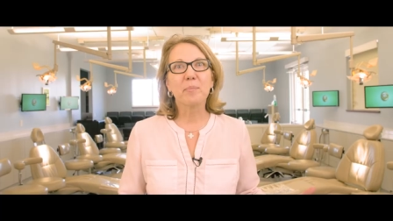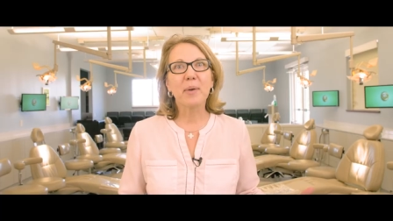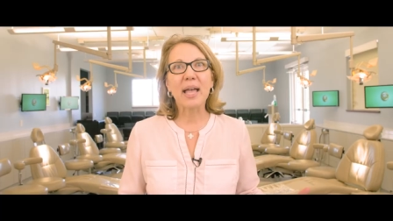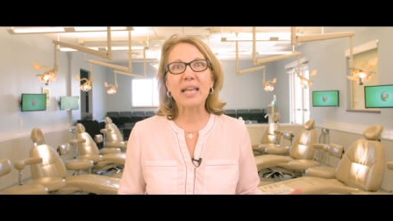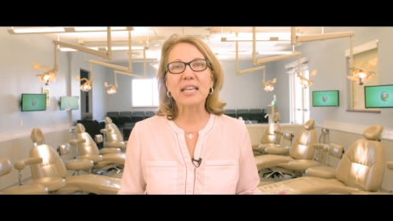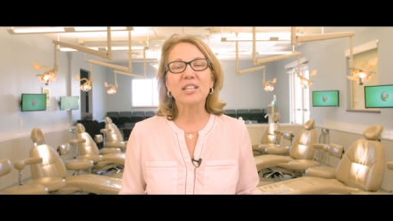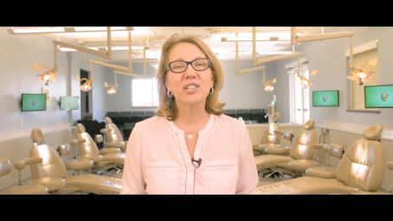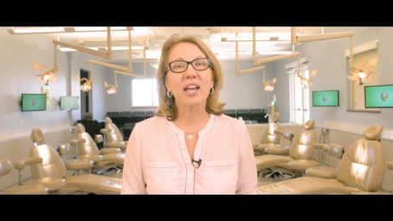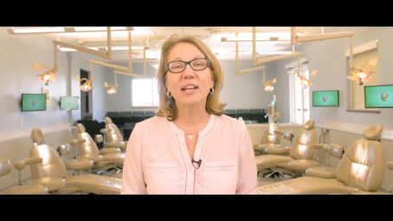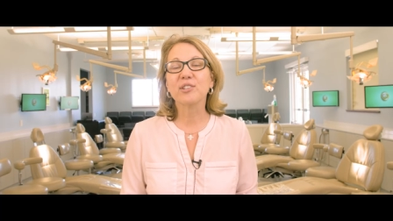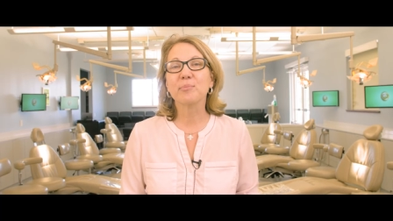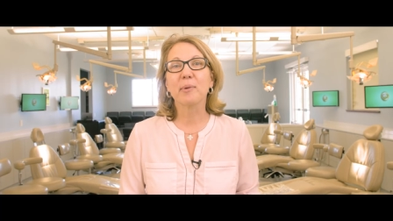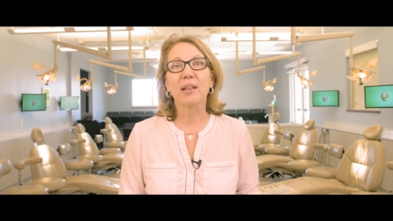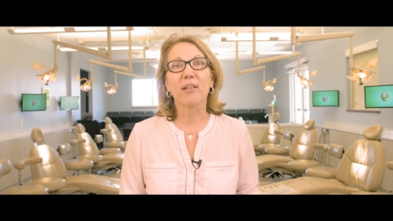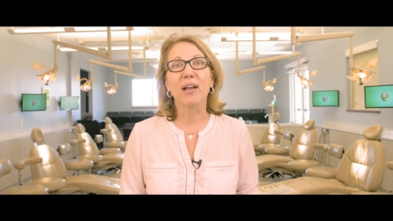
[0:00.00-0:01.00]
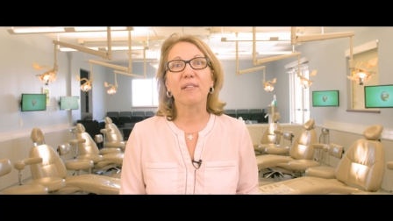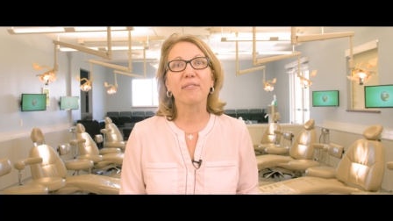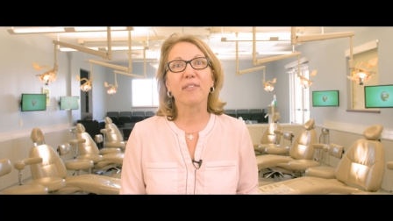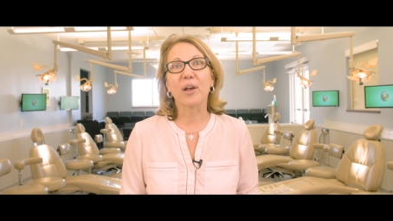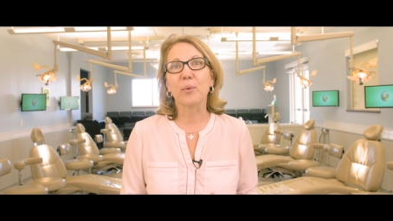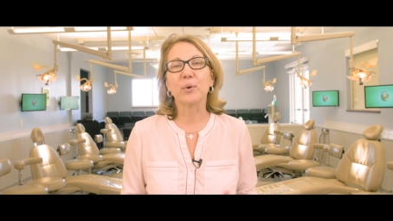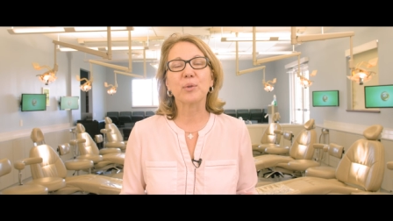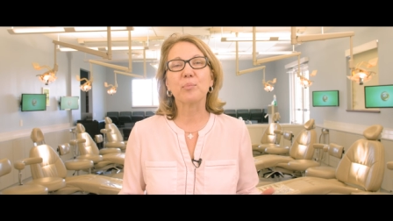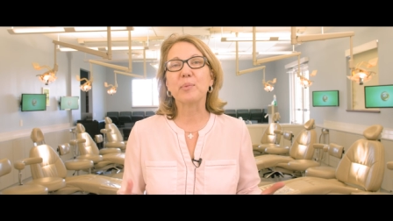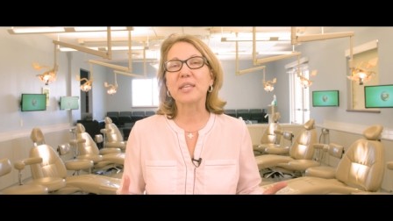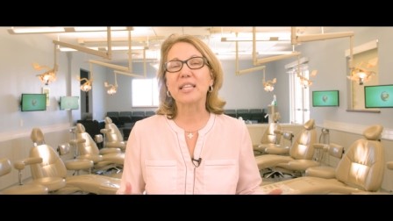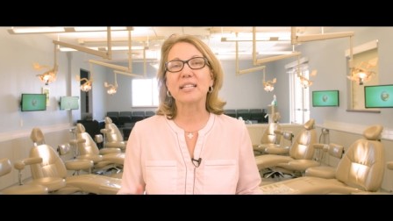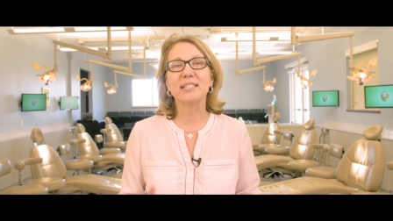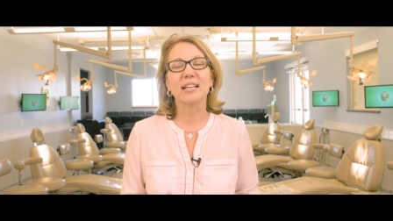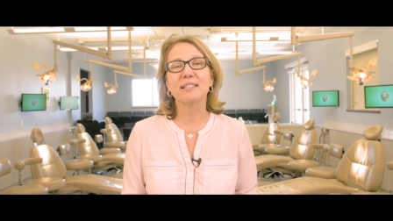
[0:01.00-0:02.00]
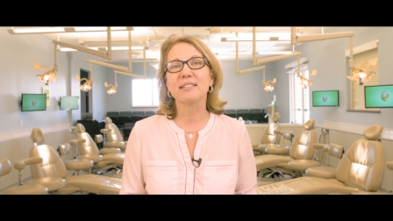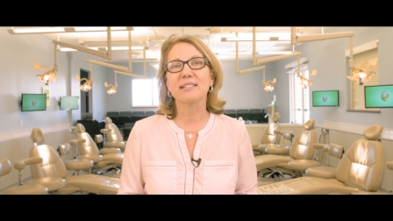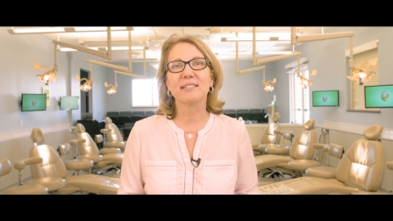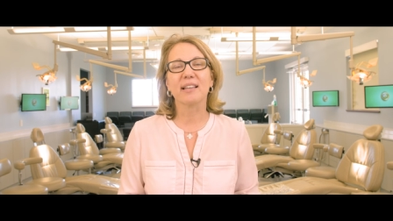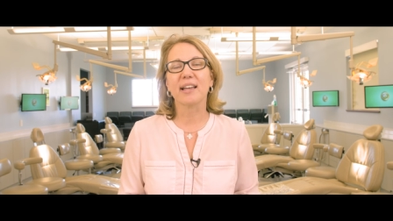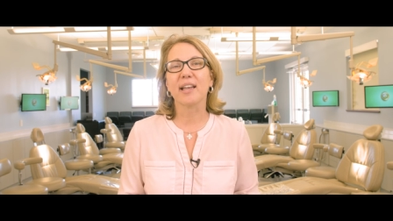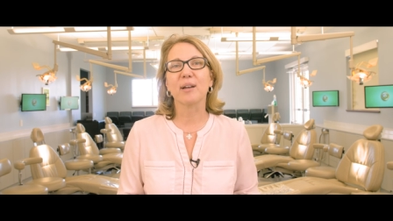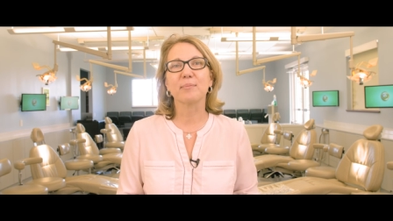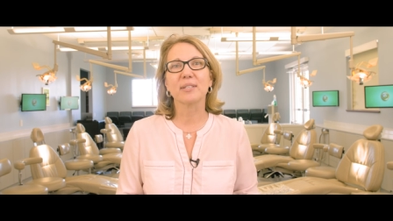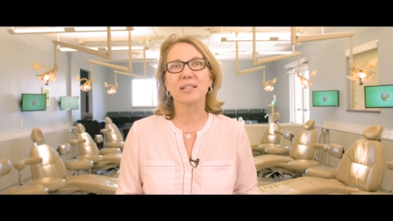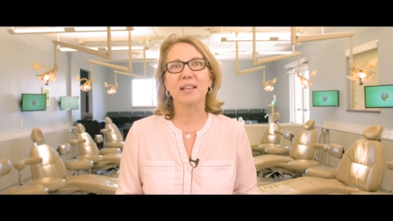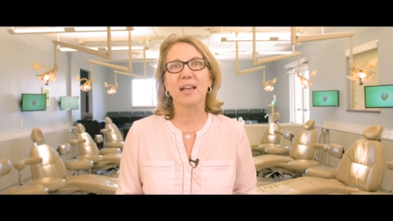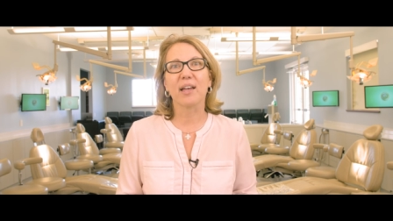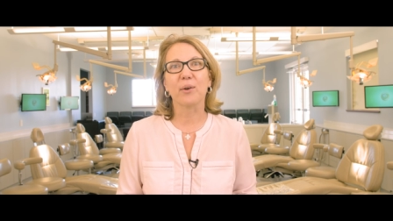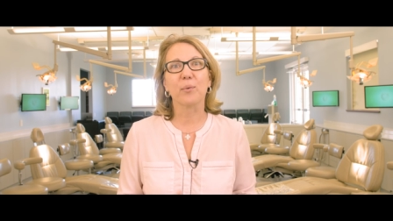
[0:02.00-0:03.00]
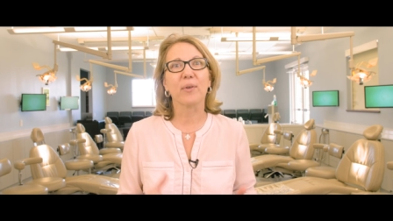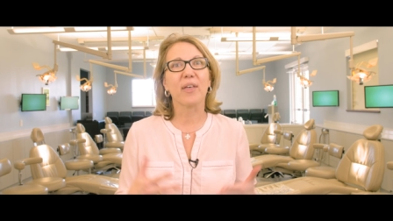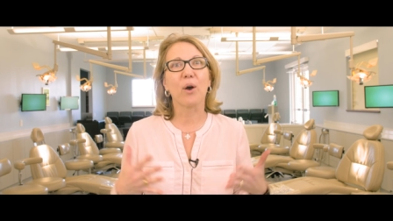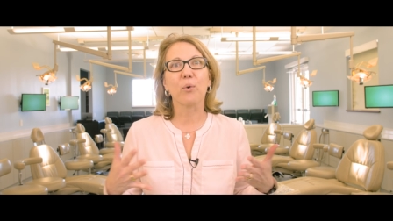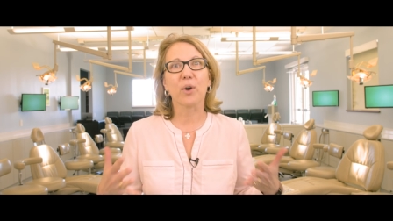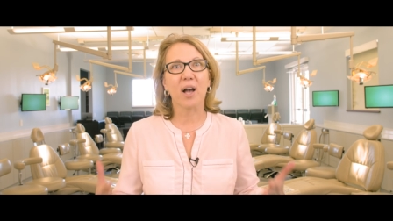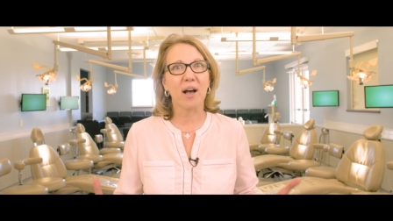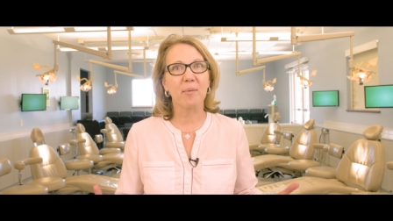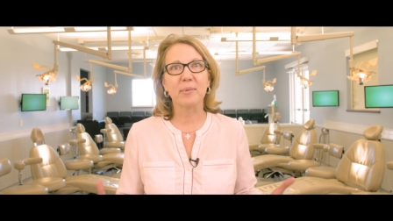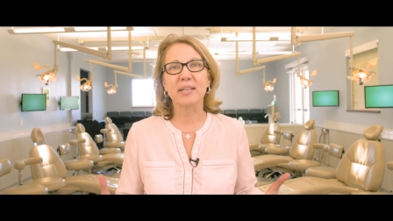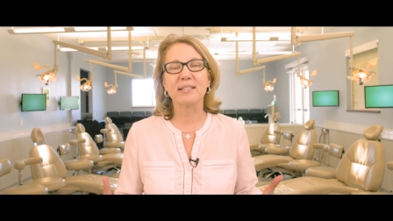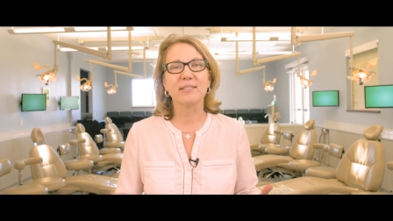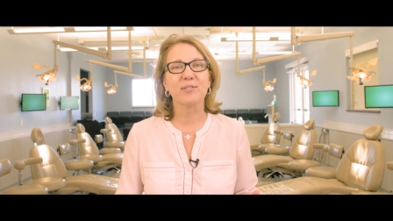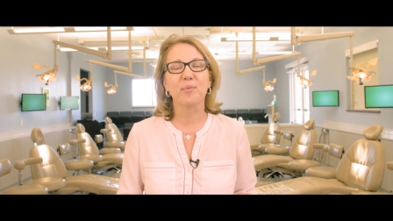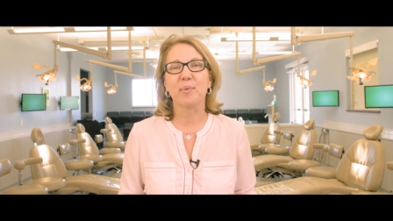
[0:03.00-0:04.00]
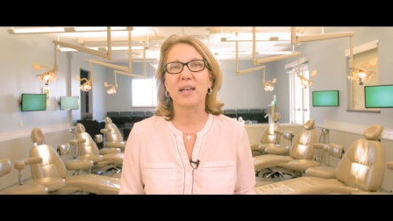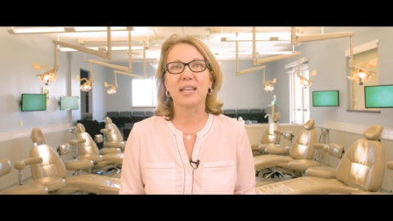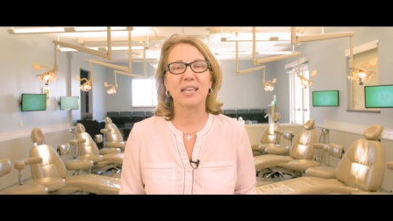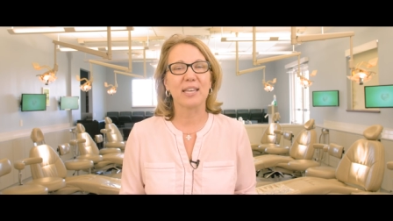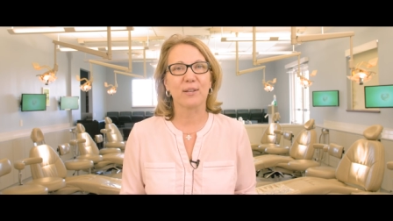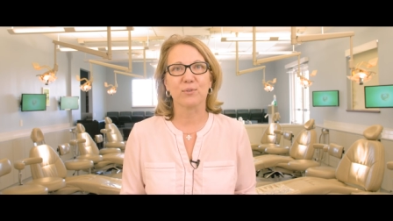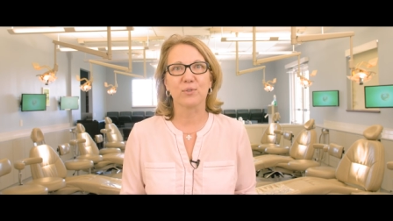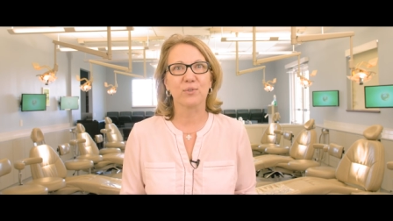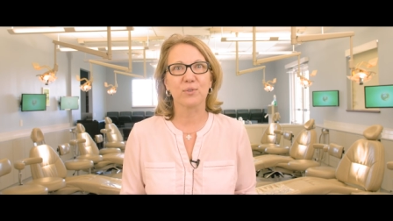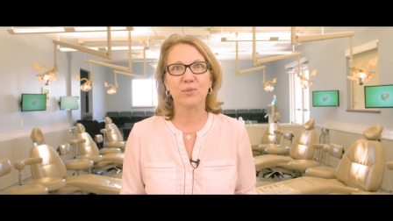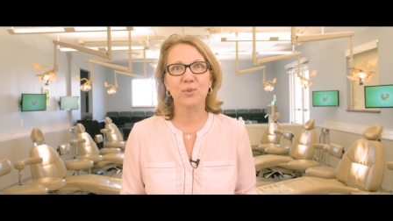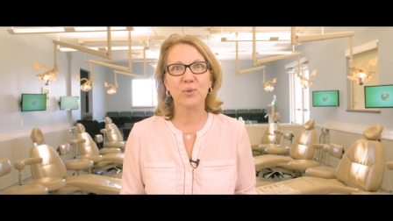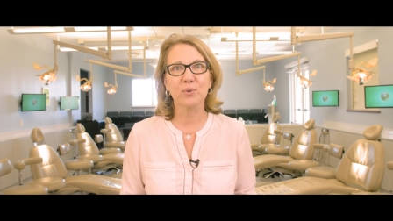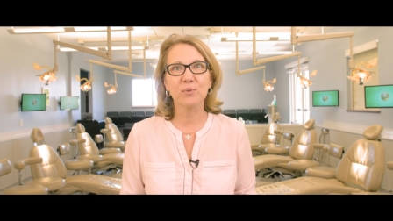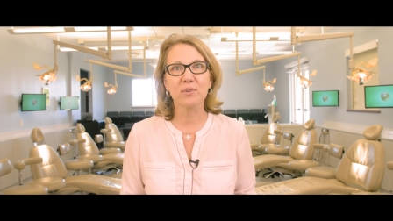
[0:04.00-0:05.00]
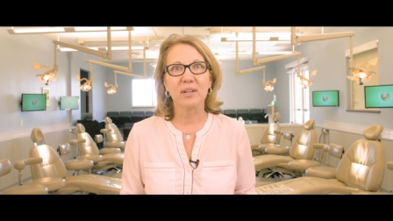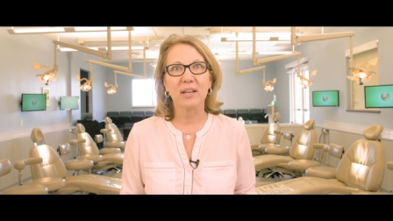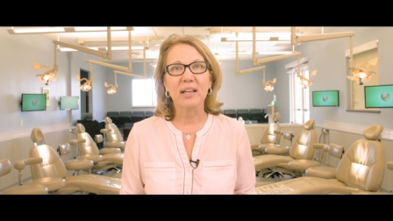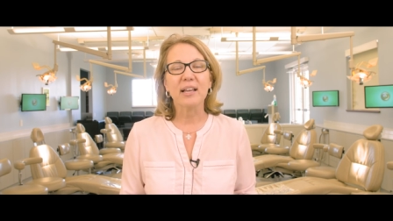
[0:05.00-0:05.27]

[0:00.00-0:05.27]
Pankey changed my life. I wouldn't be the dentist I am today without coming to the Pankey Institute.